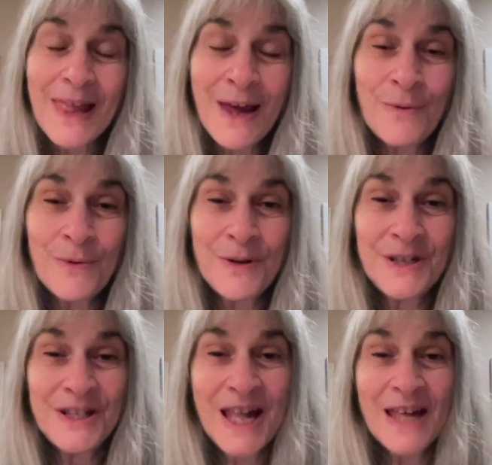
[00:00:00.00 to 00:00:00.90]
And what
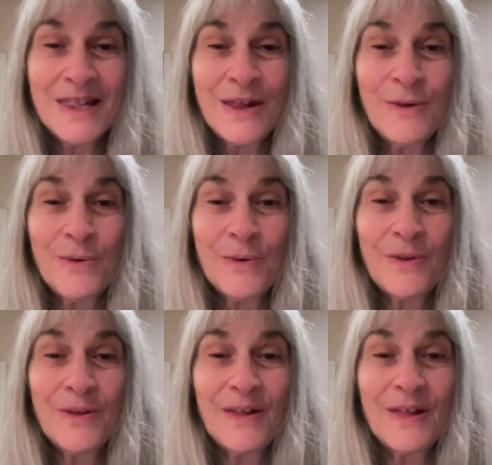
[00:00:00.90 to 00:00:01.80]
does that do?
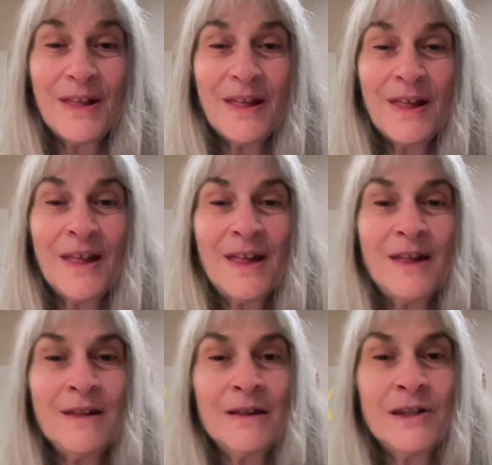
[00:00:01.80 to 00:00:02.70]
It